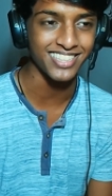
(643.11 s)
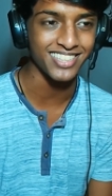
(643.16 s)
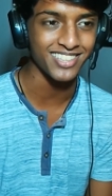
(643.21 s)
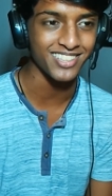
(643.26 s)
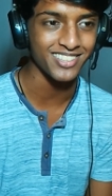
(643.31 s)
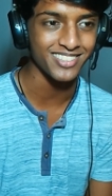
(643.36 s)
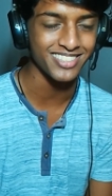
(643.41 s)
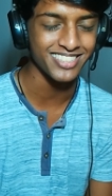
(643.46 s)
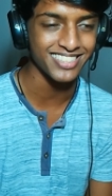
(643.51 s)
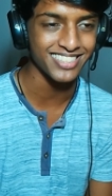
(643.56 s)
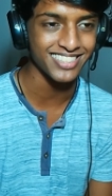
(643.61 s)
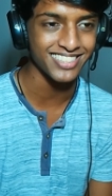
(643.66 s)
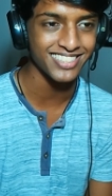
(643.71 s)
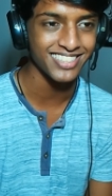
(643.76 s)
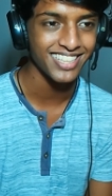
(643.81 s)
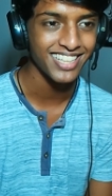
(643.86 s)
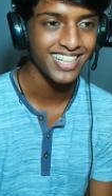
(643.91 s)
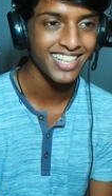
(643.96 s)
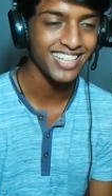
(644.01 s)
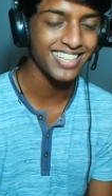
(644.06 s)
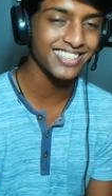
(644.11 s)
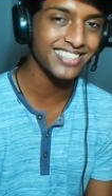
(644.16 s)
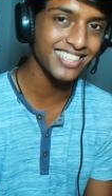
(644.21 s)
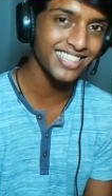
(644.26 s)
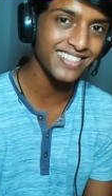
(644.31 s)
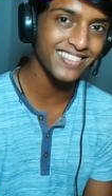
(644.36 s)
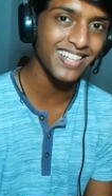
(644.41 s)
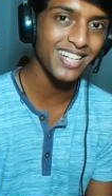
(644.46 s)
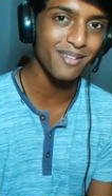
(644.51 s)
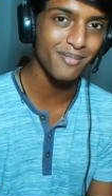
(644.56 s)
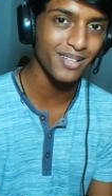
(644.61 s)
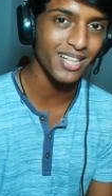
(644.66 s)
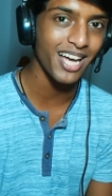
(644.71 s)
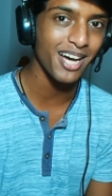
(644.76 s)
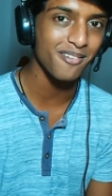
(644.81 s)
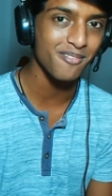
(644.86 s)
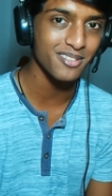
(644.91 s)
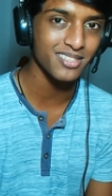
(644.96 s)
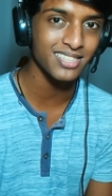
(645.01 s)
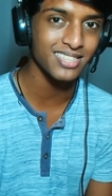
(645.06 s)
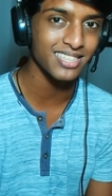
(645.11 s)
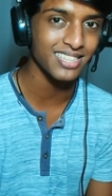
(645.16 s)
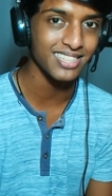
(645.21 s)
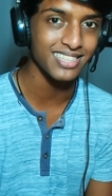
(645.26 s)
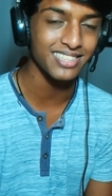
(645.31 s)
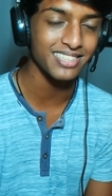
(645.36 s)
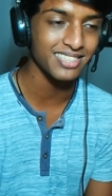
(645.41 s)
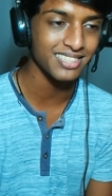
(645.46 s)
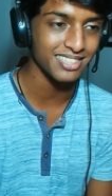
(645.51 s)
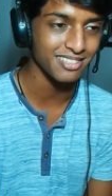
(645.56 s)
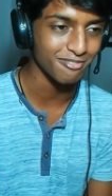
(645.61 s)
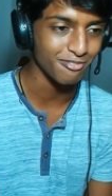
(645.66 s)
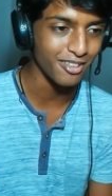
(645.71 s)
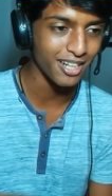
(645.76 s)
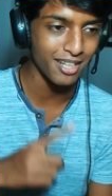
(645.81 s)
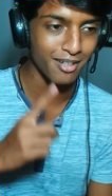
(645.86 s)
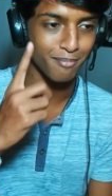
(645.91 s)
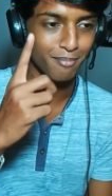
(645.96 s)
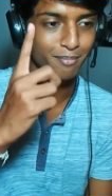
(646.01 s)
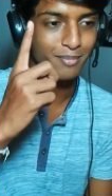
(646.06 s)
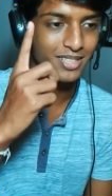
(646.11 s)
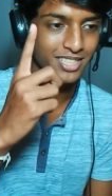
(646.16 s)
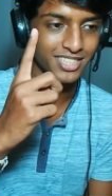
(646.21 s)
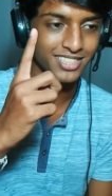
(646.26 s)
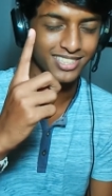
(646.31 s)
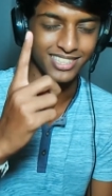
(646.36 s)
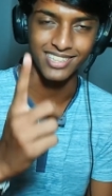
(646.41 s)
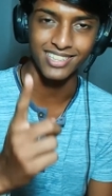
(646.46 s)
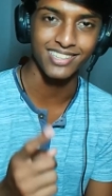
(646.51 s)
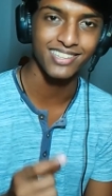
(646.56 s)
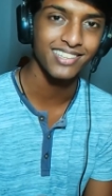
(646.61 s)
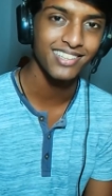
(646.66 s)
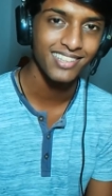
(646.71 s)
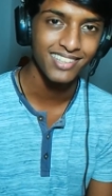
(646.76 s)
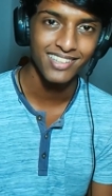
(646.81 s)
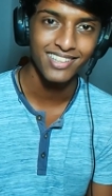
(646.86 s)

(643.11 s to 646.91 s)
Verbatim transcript: You know, it's just, it's incredible how one person